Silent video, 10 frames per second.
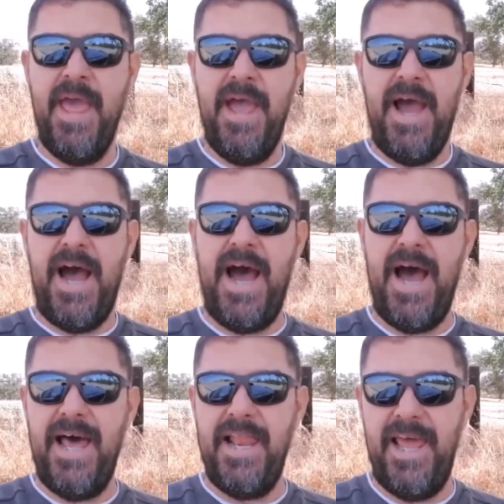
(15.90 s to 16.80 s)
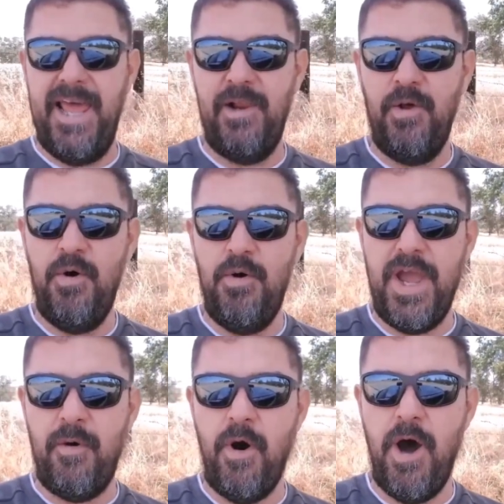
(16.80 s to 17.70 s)

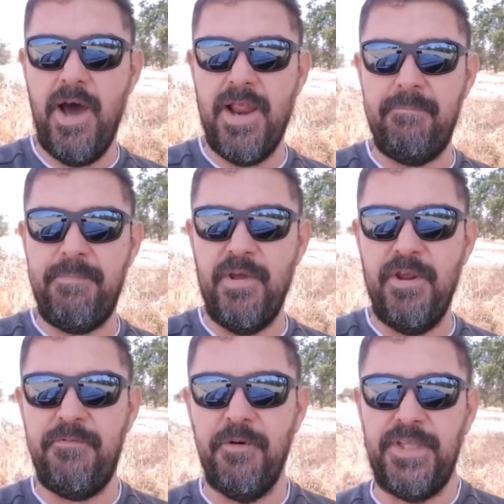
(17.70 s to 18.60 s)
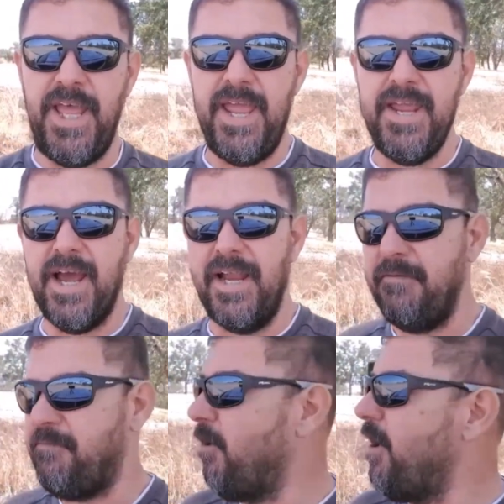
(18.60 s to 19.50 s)
Hallelujah. What a beautiful day in
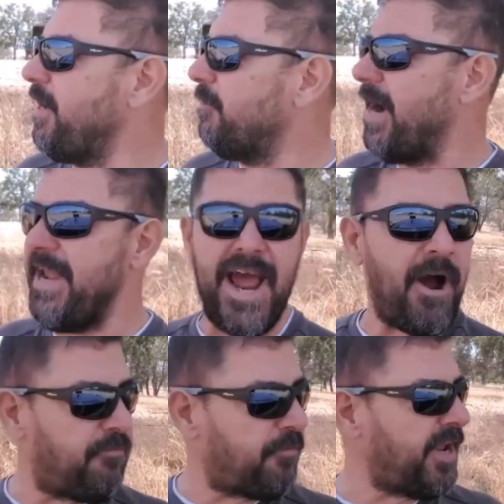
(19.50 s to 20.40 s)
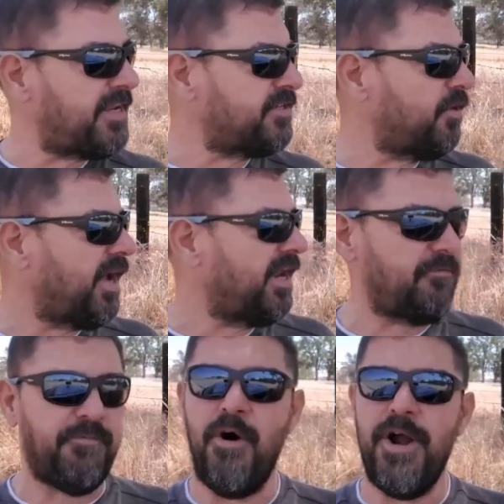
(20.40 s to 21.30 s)
California right now, Fresno,
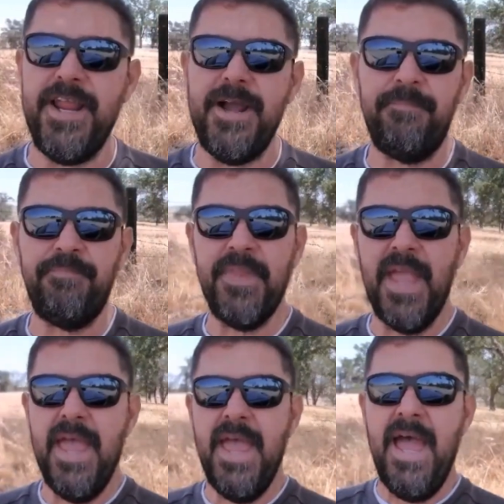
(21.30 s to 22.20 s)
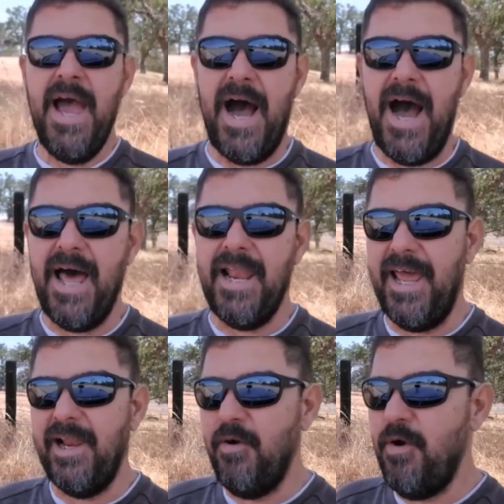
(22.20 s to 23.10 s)
California.
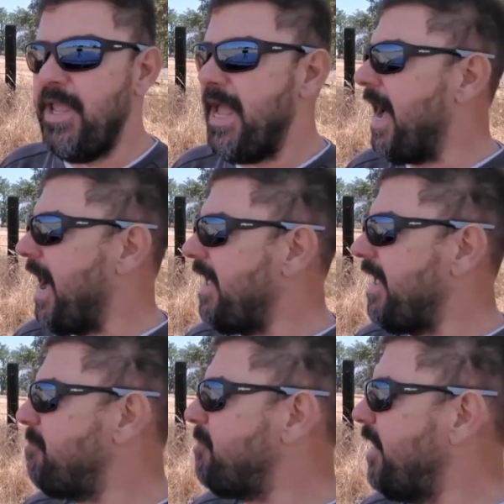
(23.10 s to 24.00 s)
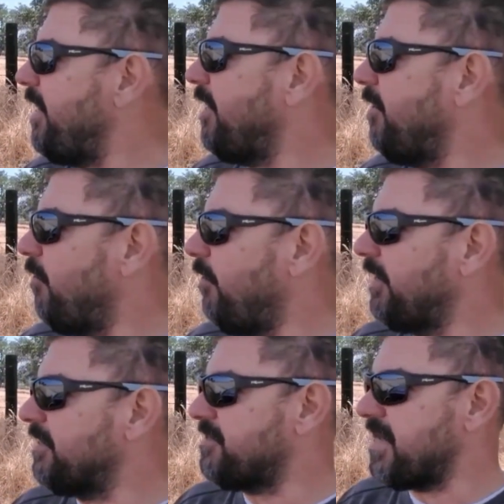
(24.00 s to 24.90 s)
Hallelujah. I am here on
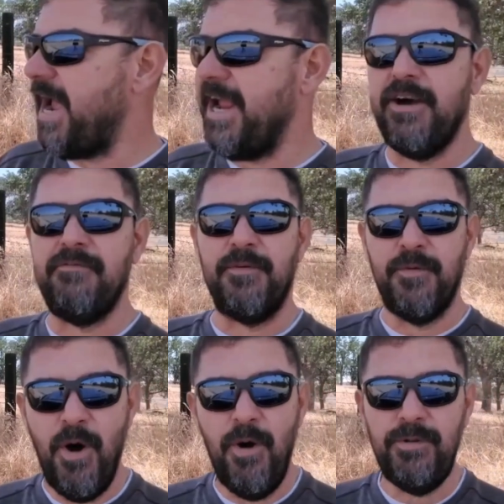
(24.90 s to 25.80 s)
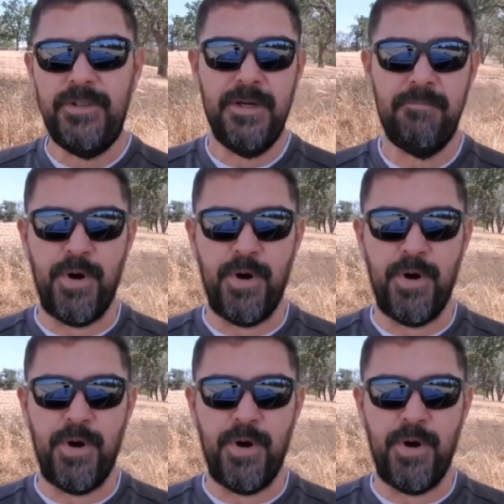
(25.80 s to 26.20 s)
the side of a road.